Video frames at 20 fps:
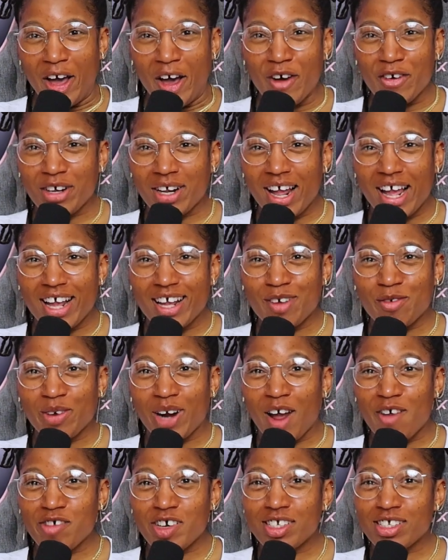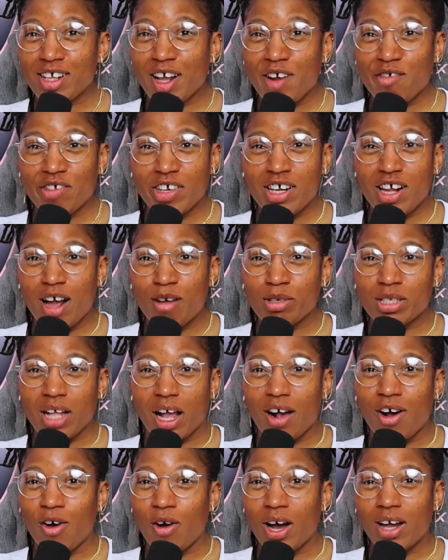Okay, when I first saw the video, I was
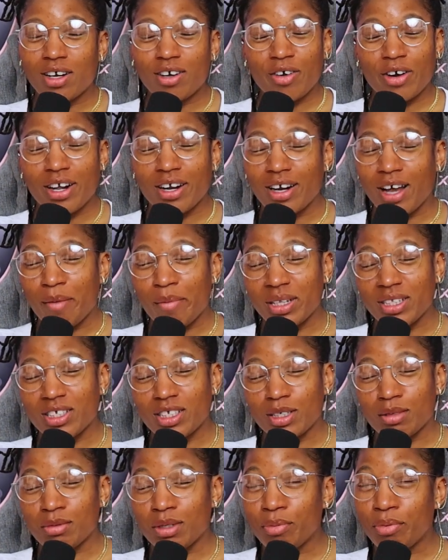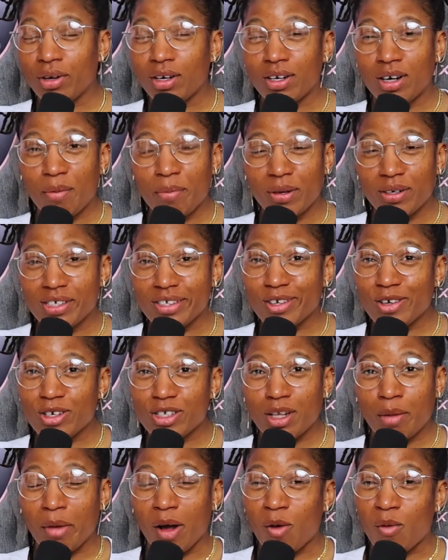like, oh, I know they not about to just be pulling up on these
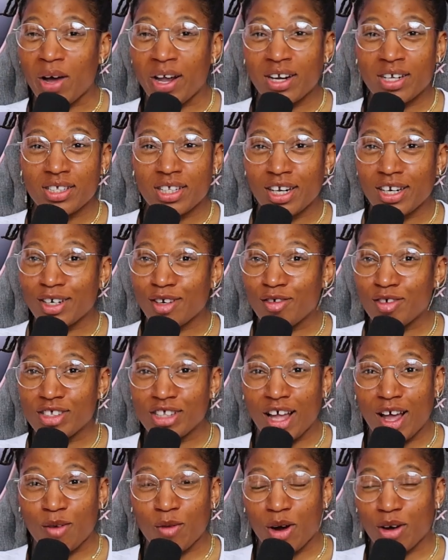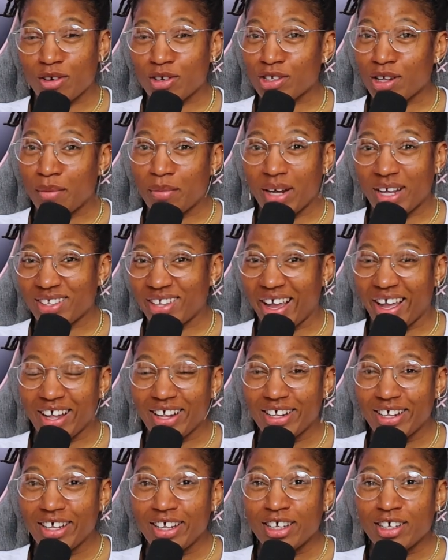girls talking about why they selling on the sidewalk or something like that.
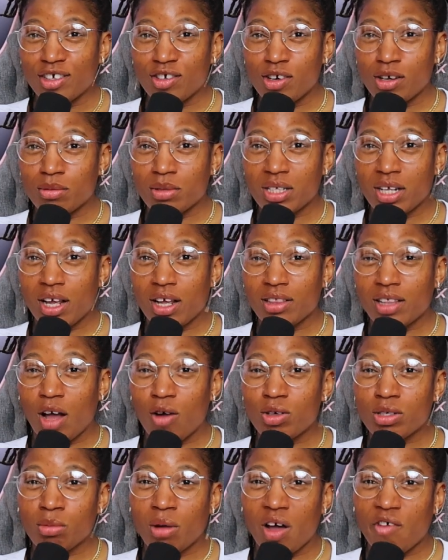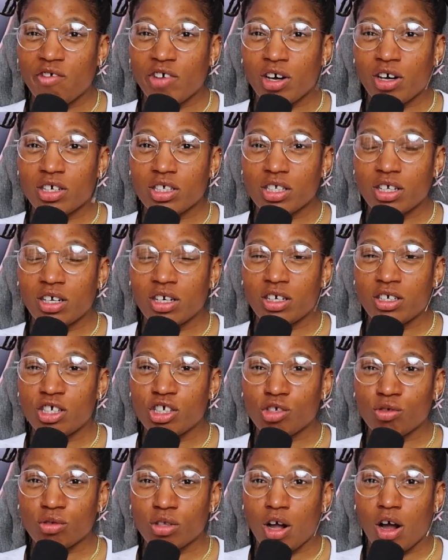You know what I'm saying? That was my first and
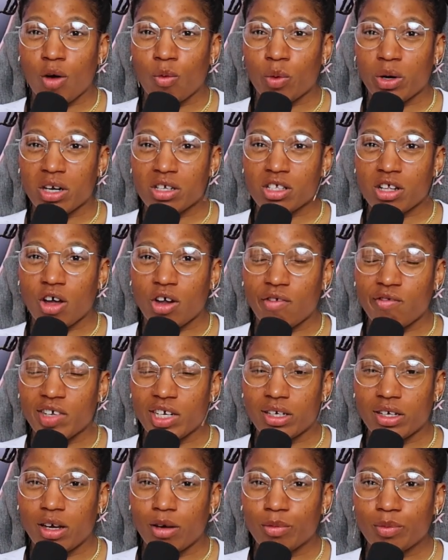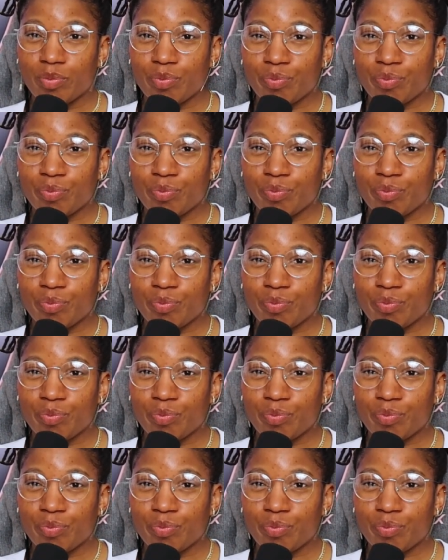initial thought when I saw the video.